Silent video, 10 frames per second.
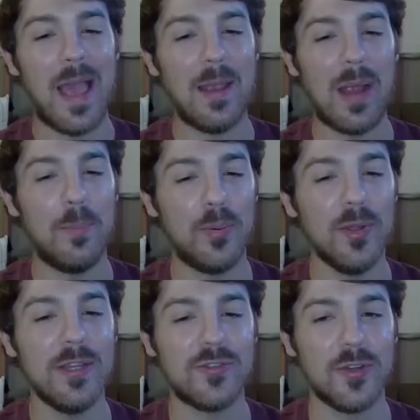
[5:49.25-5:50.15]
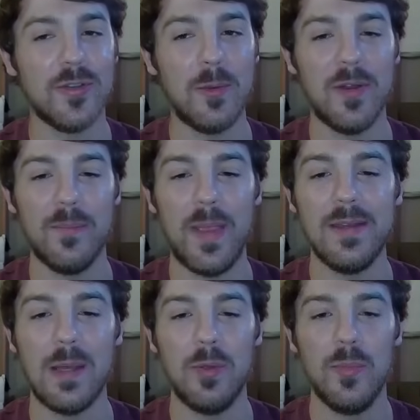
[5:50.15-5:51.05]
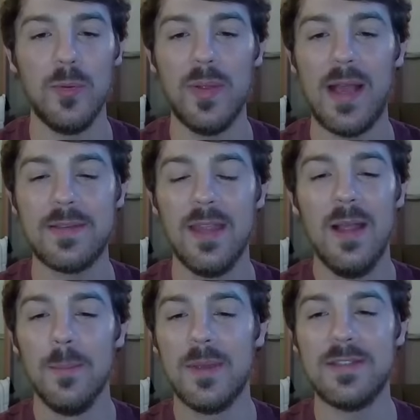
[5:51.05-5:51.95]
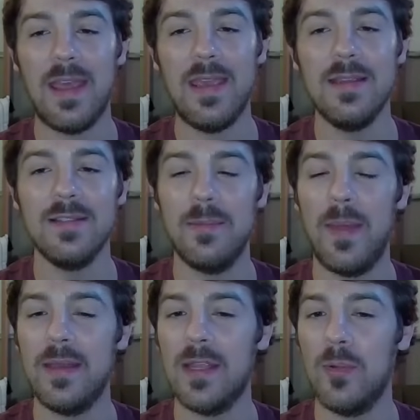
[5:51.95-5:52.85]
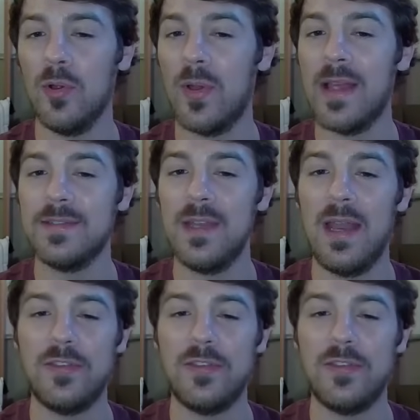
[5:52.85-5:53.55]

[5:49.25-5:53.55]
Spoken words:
I'm pretty sure they would have made double Moonblast because they easily made double Grass Knot.